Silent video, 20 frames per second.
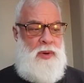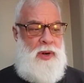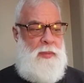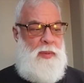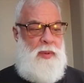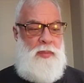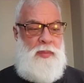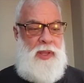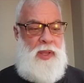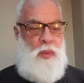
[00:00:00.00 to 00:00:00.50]

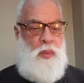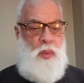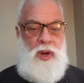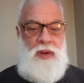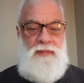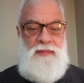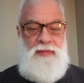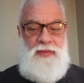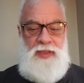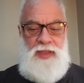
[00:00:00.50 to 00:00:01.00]
probably
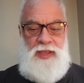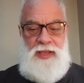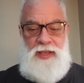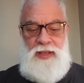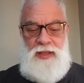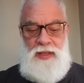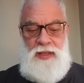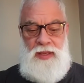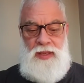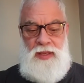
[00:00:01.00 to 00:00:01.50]
one of
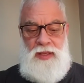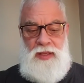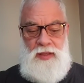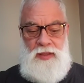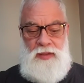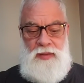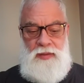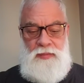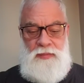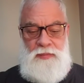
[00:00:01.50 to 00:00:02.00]
the
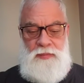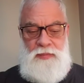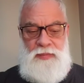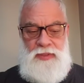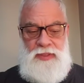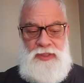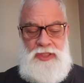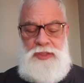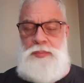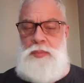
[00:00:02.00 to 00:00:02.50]

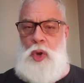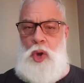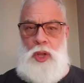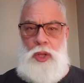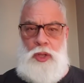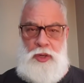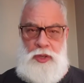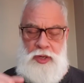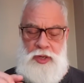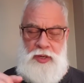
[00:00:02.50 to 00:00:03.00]

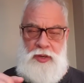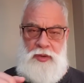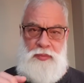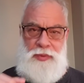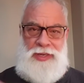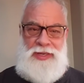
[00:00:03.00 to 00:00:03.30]
smaller